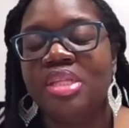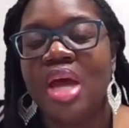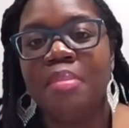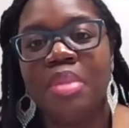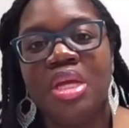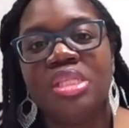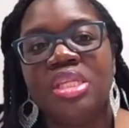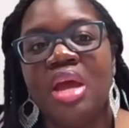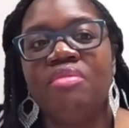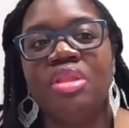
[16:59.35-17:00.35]
Timing is
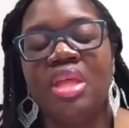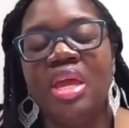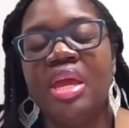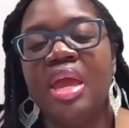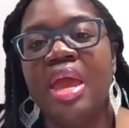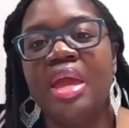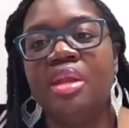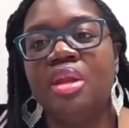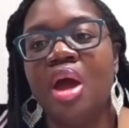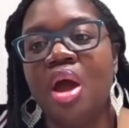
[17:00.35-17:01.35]
everything,
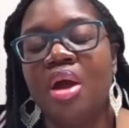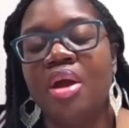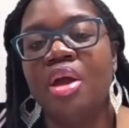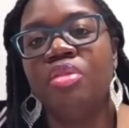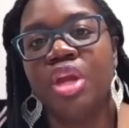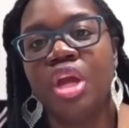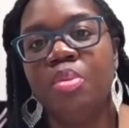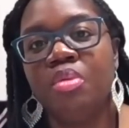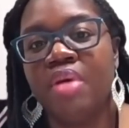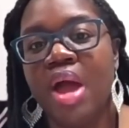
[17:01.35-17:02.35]
and our healthcare
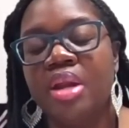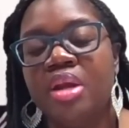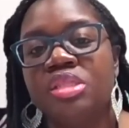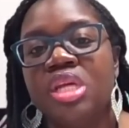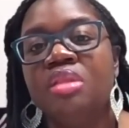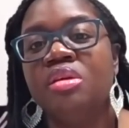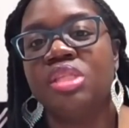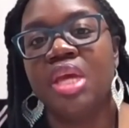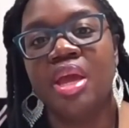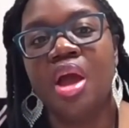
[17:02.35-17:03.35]
providers, they're
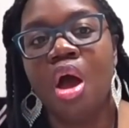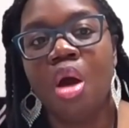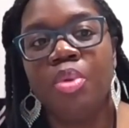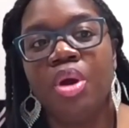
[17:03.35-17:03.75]
taking all